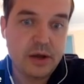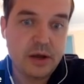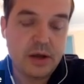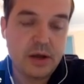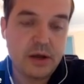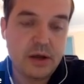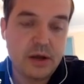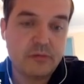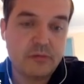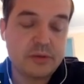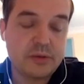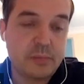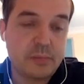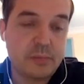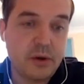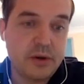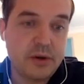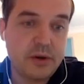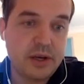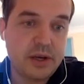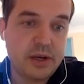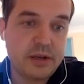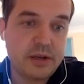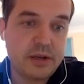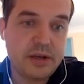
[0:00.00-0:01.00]

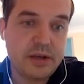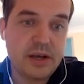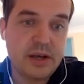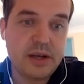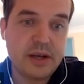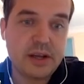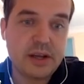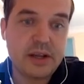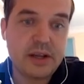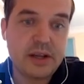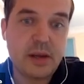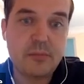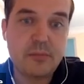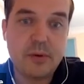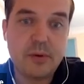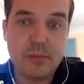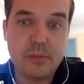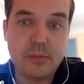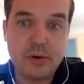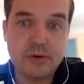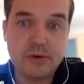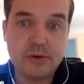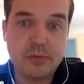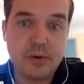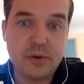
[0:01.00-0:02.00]
responded, and then that
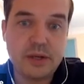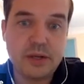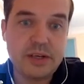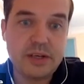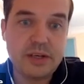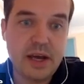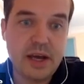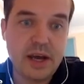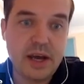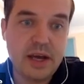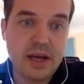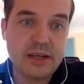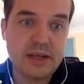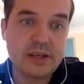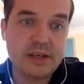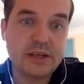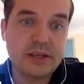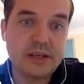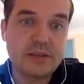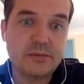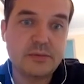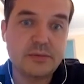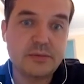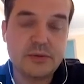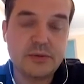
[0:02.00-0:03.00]
proposal went ahead
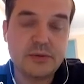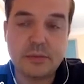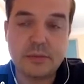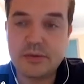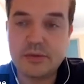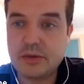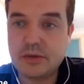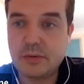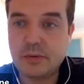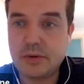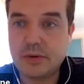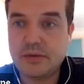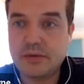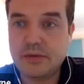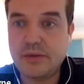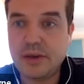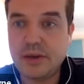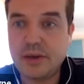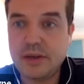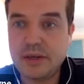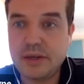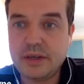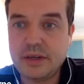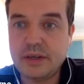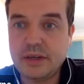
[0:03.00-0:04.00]
and was subsequently
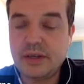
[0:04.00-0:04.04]
funded.